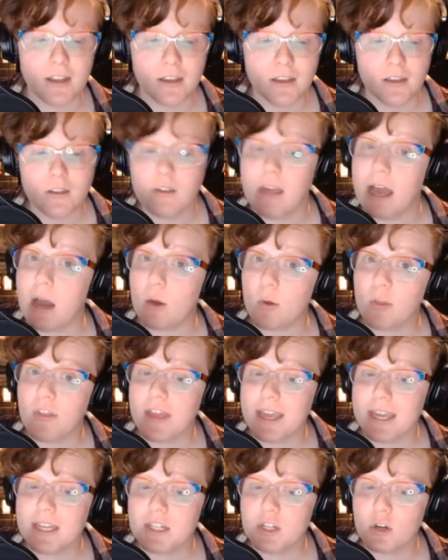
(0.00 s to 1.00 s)
How do they
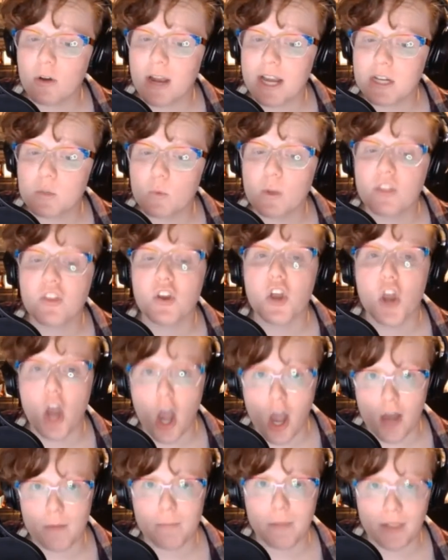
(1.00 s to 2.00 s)
interact with
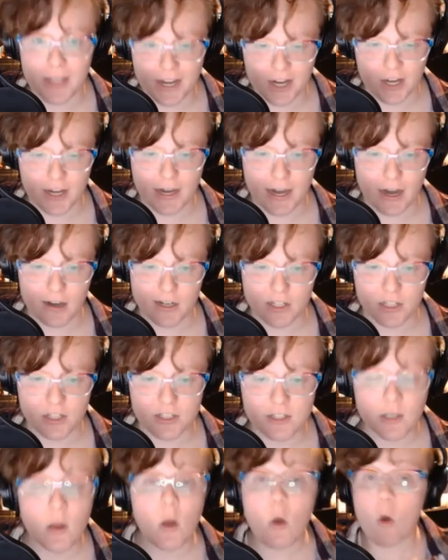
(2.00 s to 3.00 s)
non-player characters,
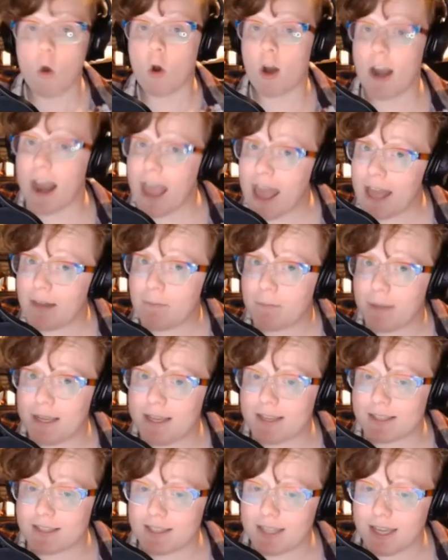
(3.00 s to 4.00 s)
or
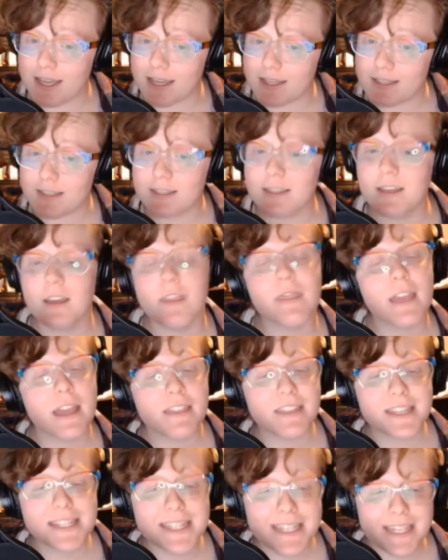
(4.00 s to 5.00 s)
NPCs, that the
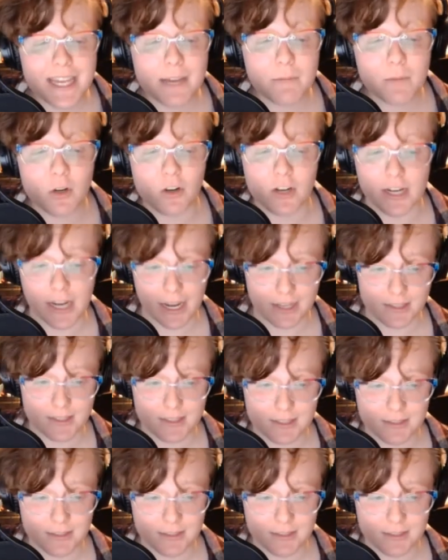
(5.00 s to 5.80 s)
DM creates?